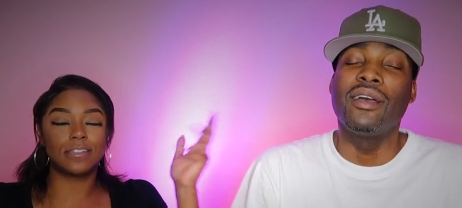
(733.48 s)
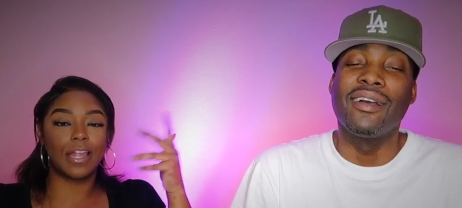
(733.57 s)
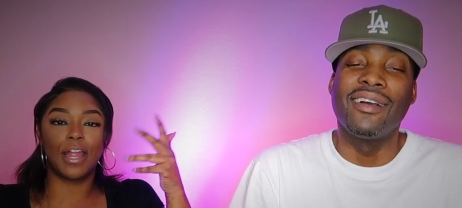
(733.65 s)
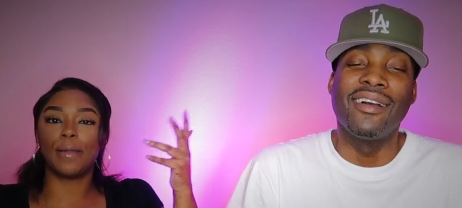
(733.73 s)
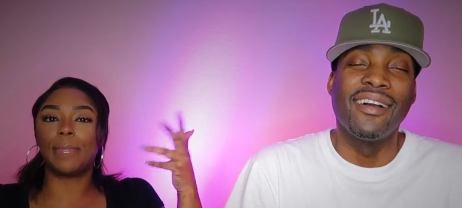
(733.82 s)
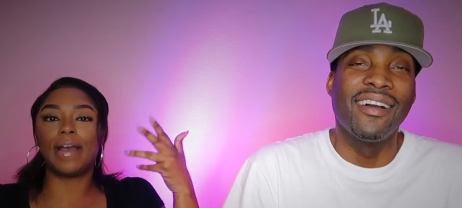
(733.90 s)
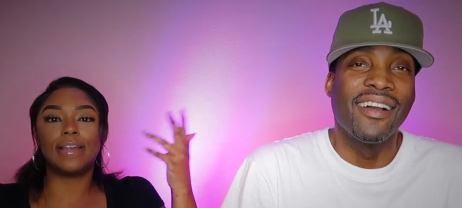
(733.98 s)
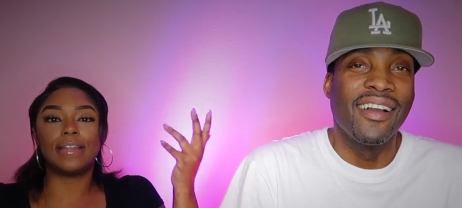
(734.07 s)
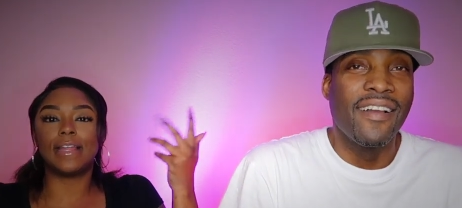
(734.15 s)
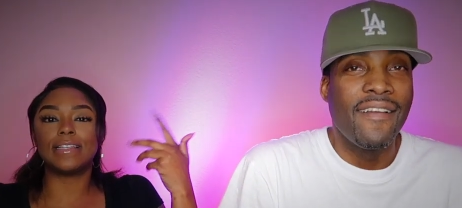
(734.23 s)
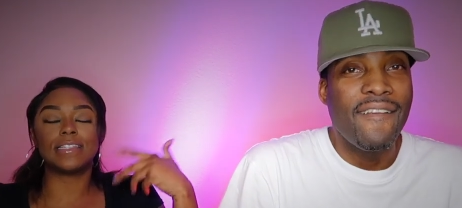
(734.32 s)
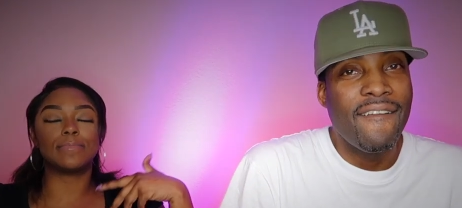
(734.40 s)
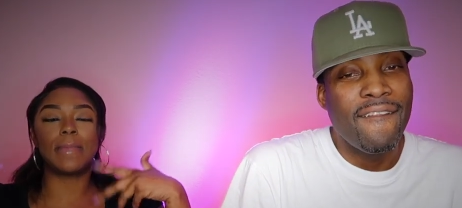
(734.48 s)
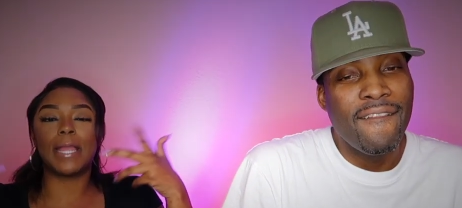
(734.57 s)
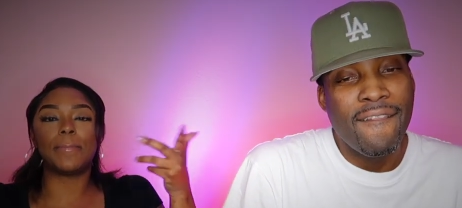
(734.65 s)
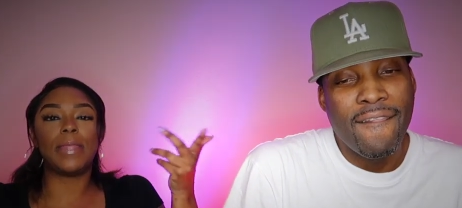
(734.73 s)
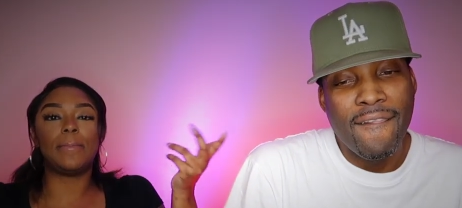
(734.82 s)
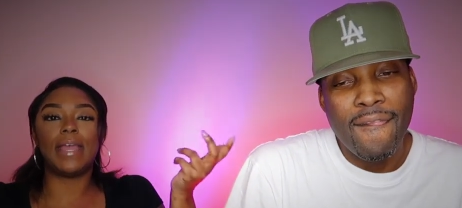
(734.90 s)
Speaker 1: everybody that just
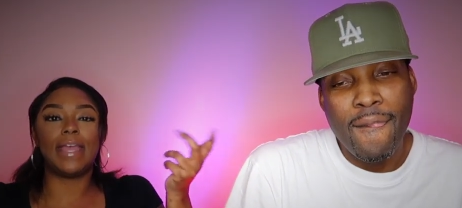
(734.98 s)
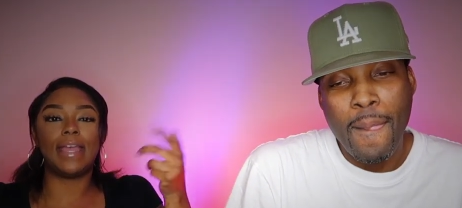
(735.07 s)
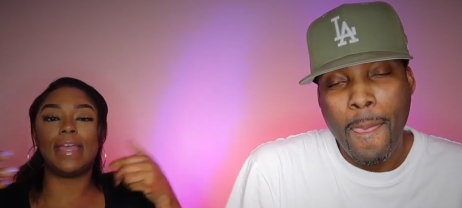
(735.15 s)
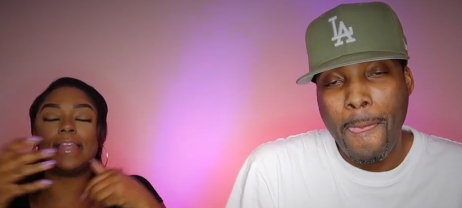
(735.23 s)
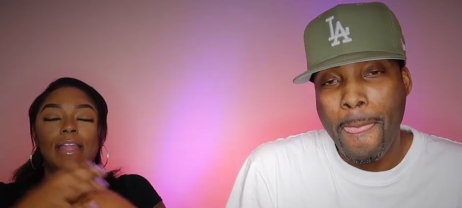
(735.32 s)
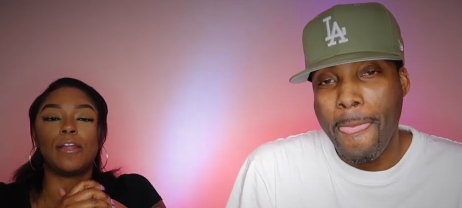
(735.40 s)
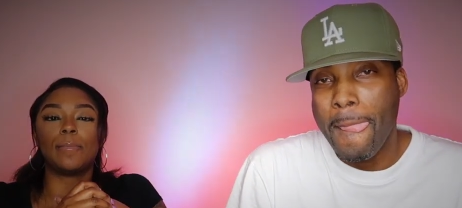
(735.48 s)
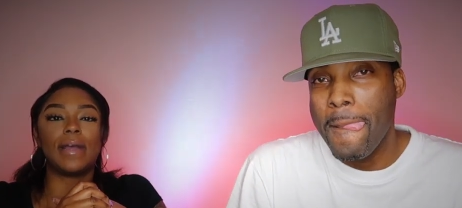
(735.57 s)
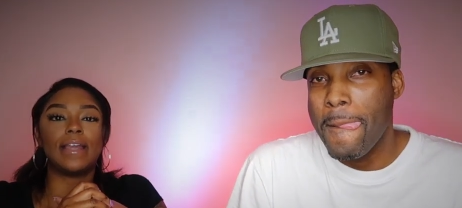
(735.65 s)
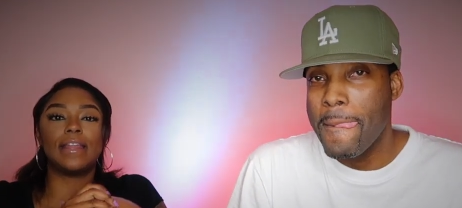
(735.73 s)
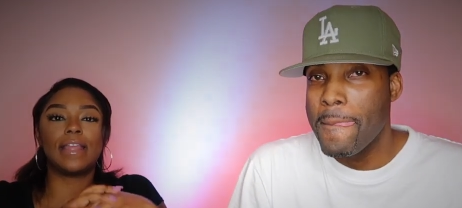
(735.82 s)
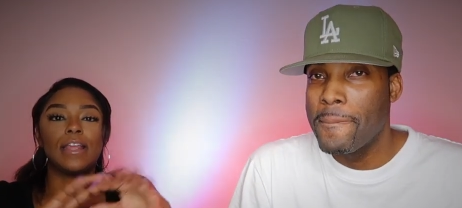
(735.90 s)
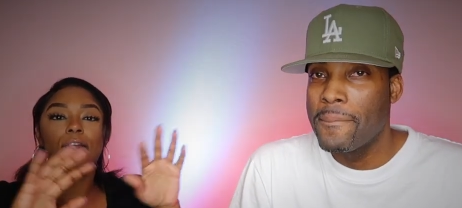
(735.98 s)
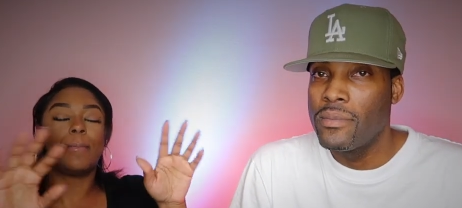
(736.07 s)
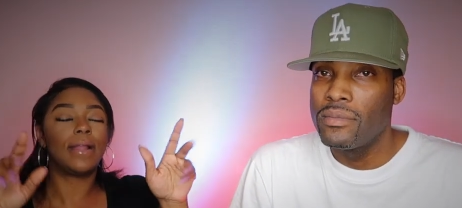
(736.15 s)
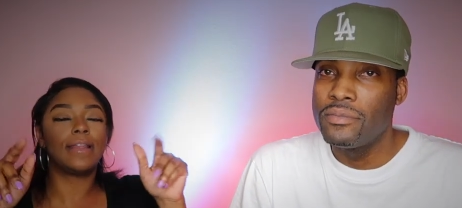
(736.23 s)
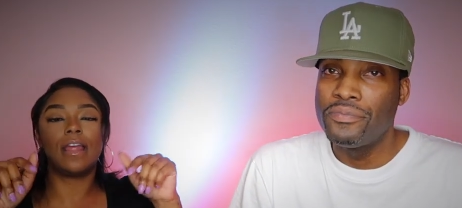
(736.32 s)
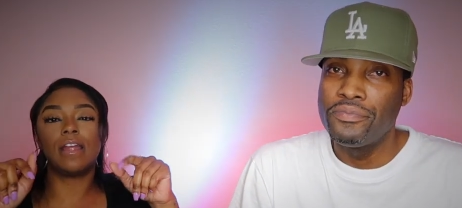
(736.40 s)
make me mad. Everybody that get on
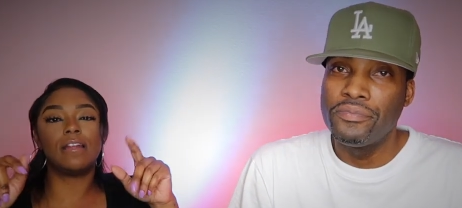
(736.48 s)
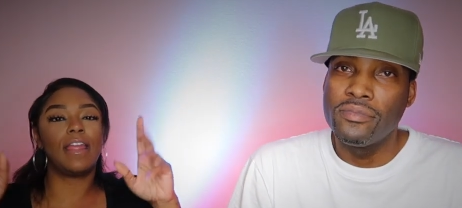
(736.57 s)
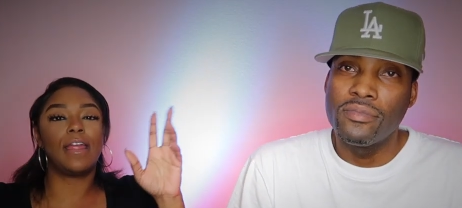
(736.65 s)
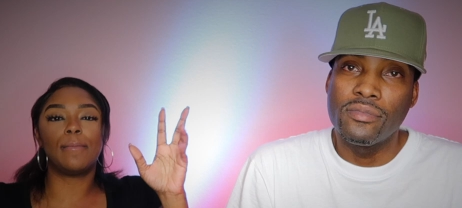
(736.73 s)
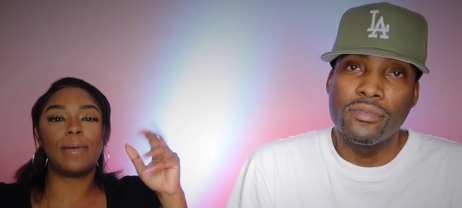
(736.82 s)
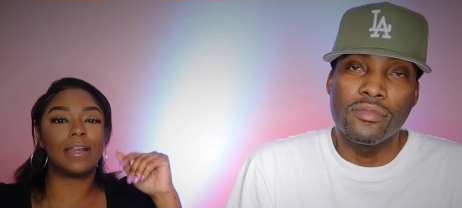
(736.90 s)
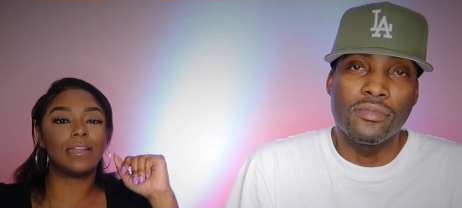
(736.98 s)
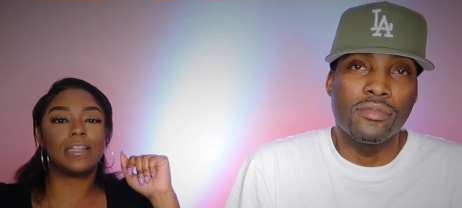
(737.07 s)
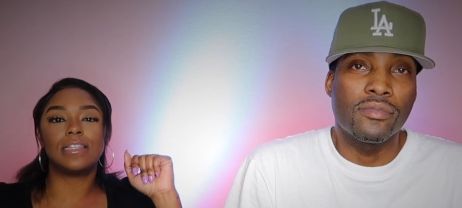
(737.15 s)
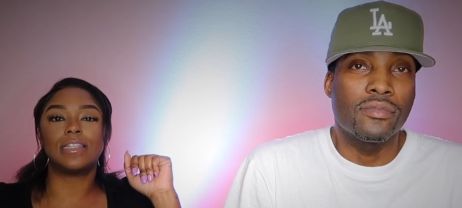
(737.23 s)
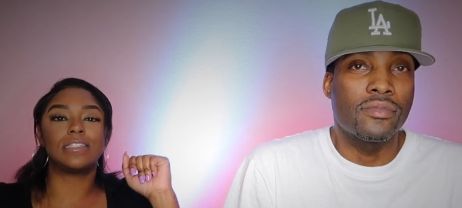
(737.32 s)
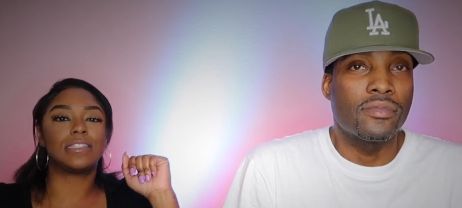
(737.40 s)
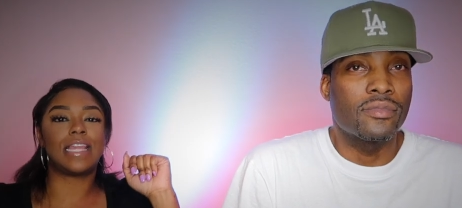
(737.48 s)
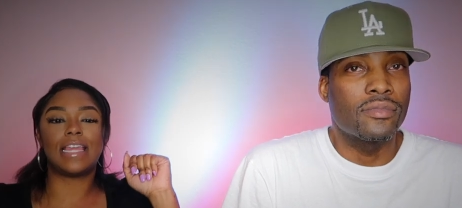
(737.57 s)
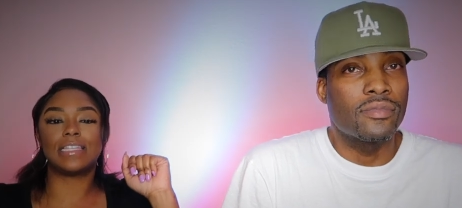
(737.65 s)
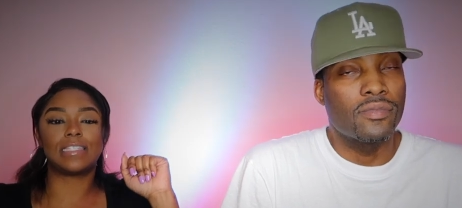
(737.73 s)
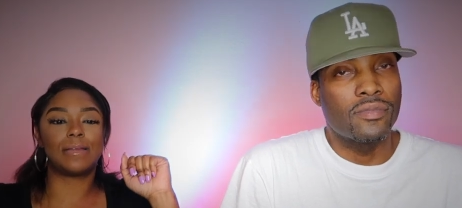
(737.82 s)
my nerve. Everybody that done said